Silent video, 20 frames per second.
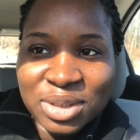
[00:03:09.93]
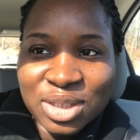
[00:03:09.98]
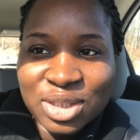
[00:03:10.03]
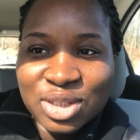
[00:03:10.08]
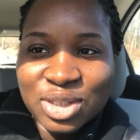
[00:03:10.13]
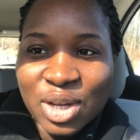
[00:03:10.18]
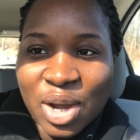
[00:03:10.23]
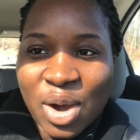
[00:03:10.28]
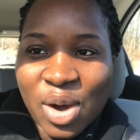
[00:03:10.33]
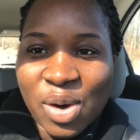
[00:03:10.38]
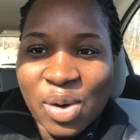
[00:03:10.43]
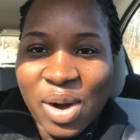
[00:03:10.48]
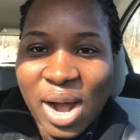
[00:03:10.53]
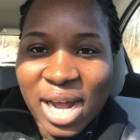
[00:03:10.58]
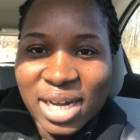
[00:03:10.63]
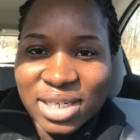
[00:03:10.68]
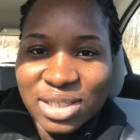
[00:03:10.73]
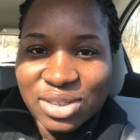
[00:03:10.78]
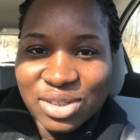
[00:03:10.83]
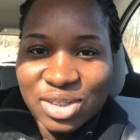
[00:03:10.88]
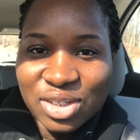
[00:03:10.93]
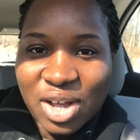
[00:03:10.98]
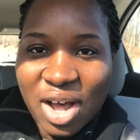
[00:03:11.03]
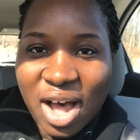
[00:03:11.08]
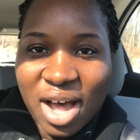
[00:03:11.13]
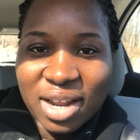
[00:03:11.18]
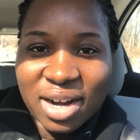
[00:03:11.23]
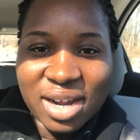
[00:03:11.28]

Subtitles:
So I just got